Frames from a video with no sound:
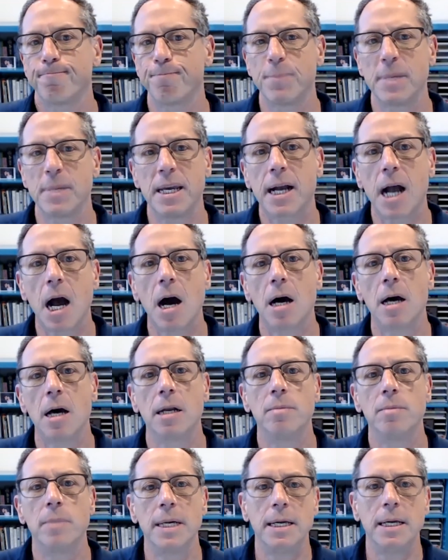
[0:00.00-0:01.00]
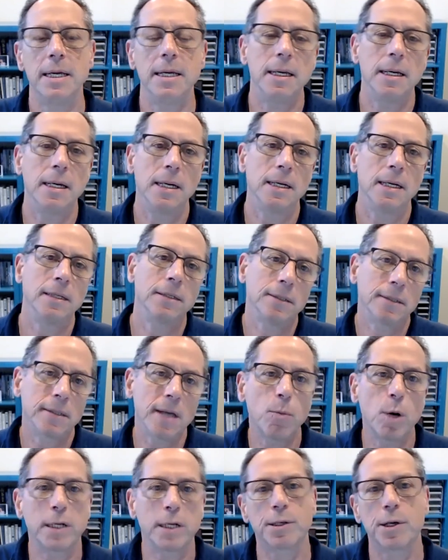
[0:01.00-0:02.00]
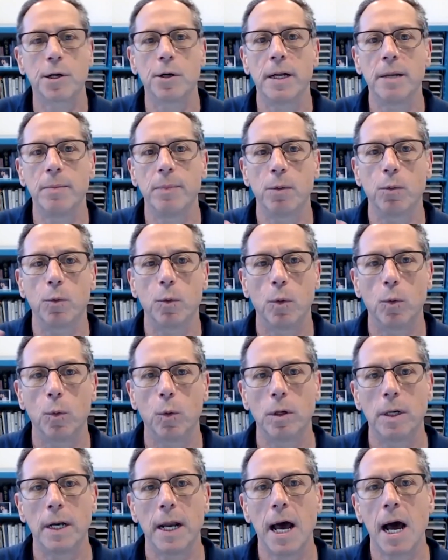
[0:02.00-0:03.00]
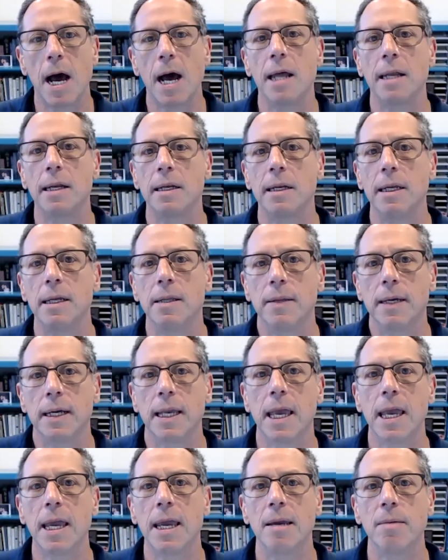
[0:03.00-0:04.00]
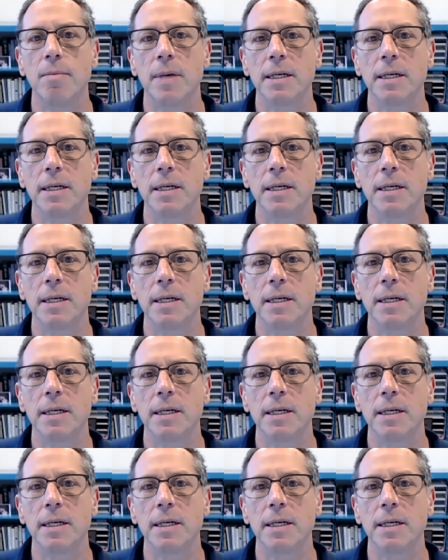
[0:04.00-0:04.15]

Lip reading: the economy somewhat turning, but we're not in the game.